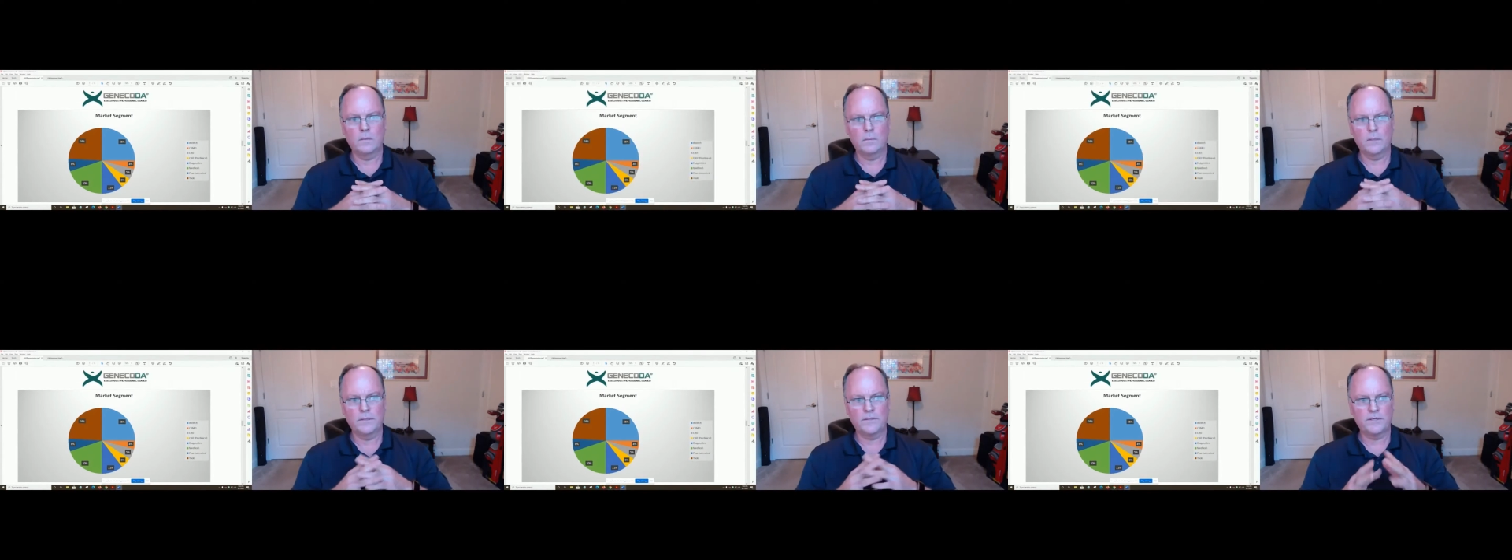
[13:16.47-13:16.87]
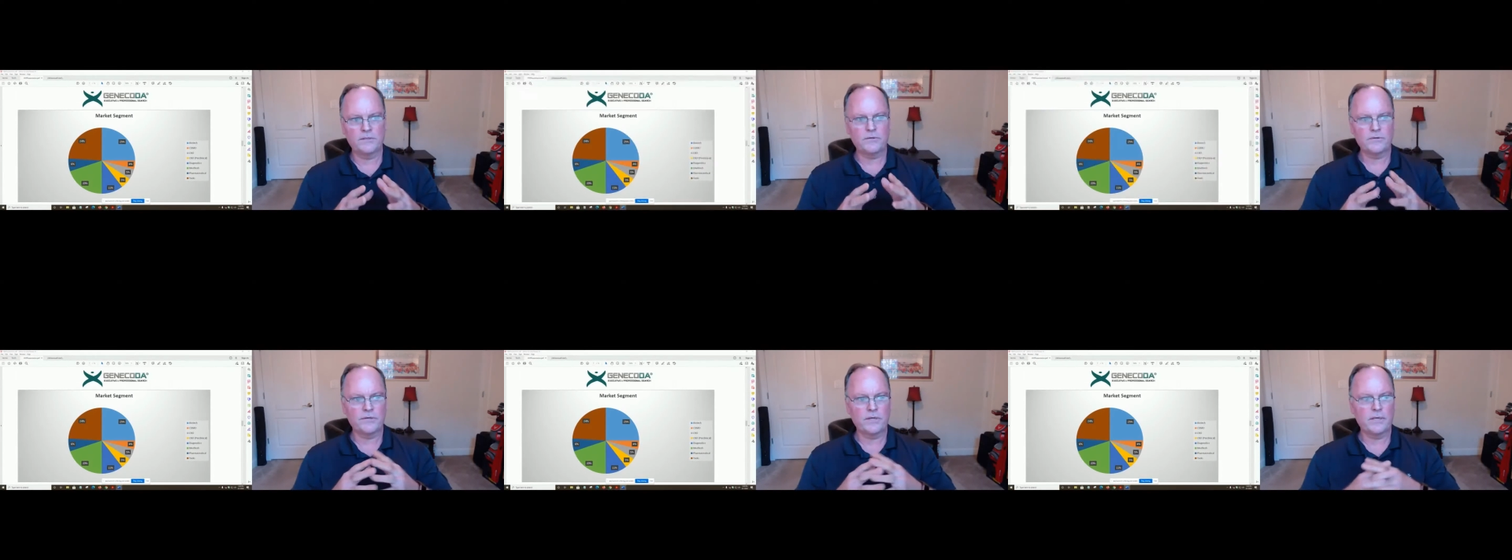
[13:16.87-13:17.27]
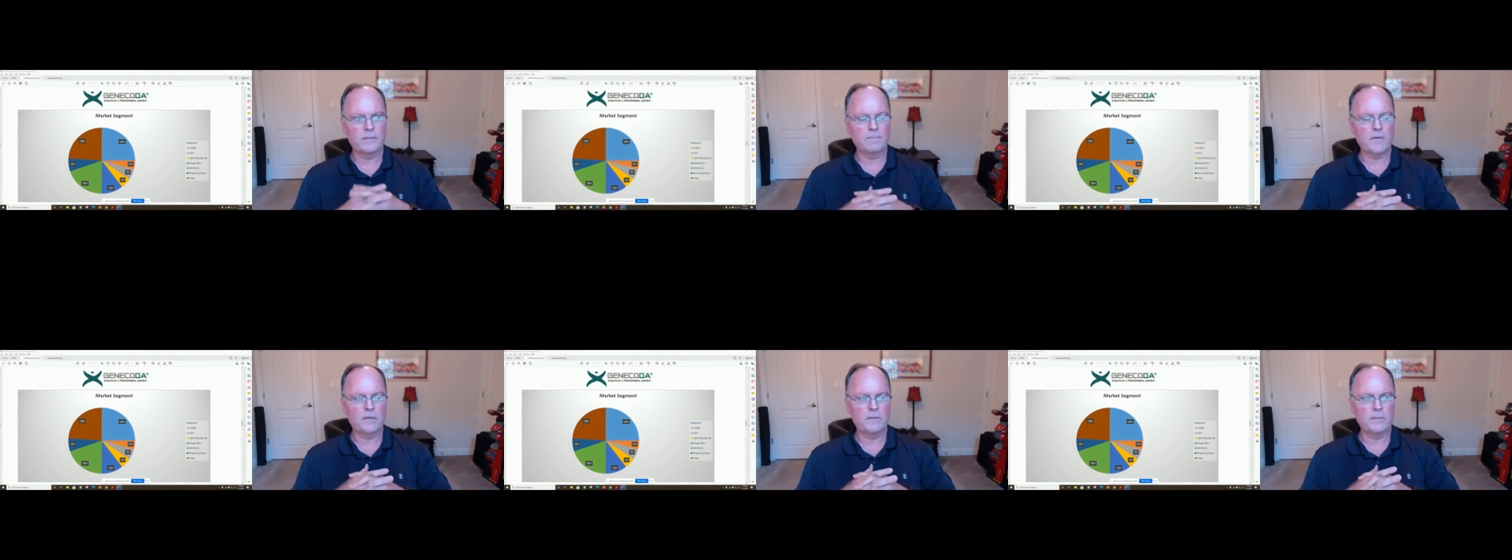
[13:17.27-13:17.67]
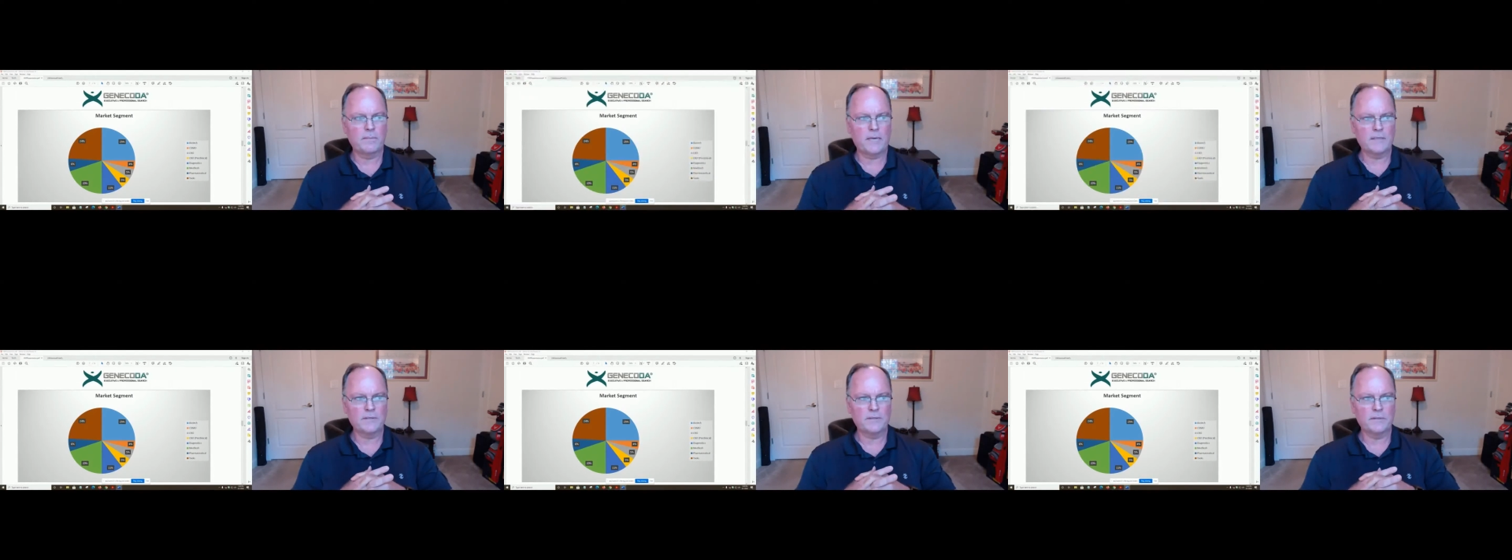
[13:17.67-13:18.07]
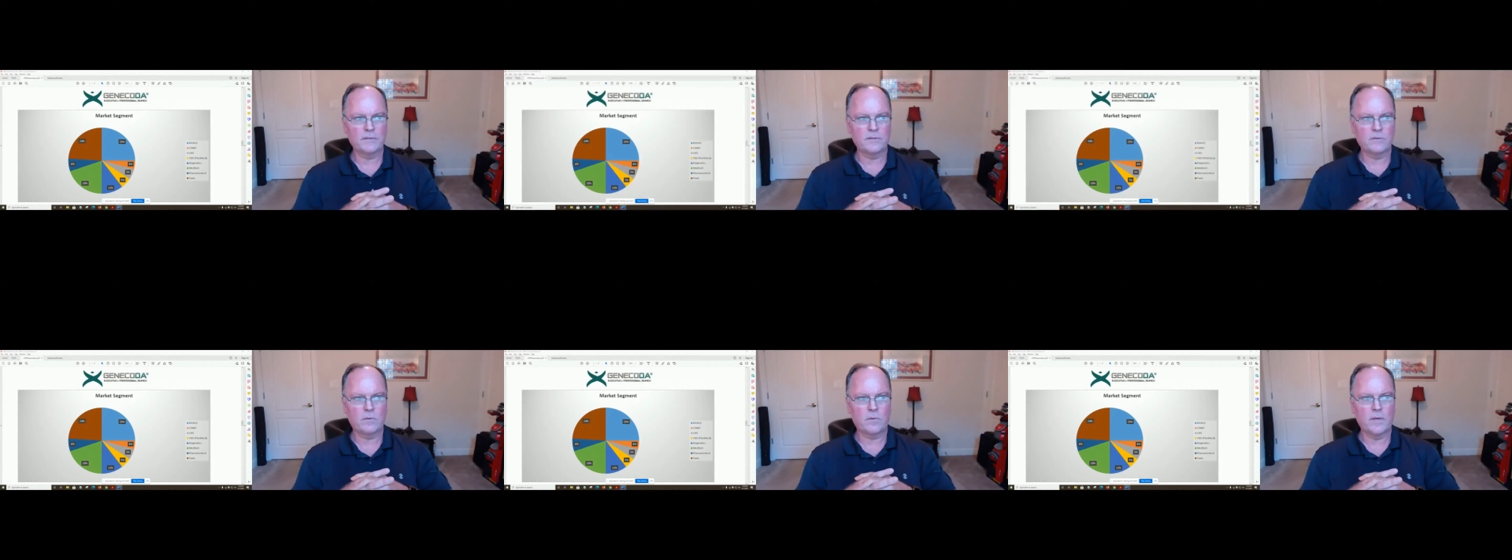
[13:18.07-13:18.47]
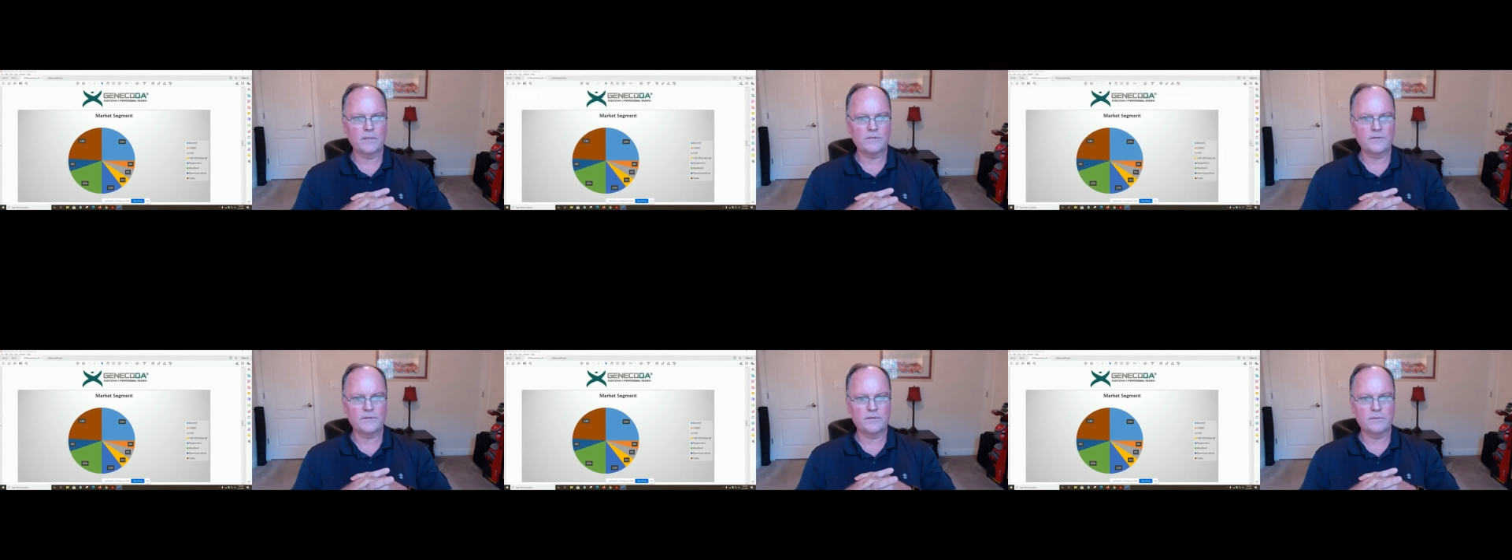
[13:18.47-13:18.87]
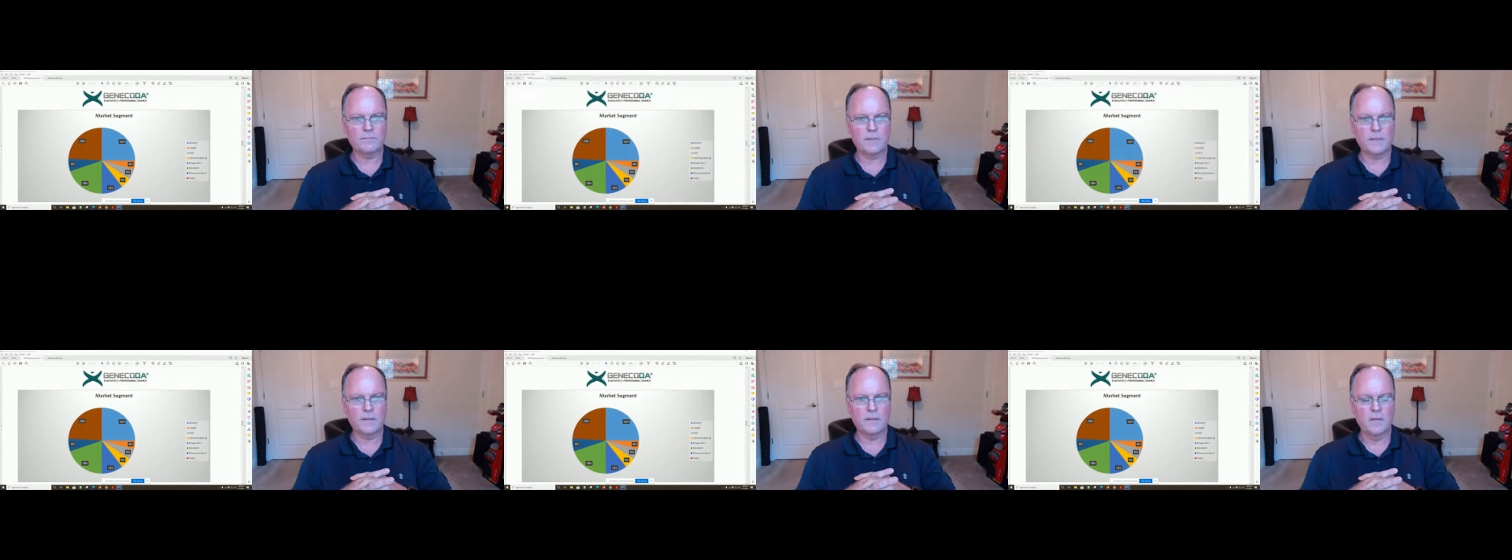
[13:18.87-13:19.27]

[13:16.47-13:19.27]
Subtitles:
it's interesting to posit those questions, but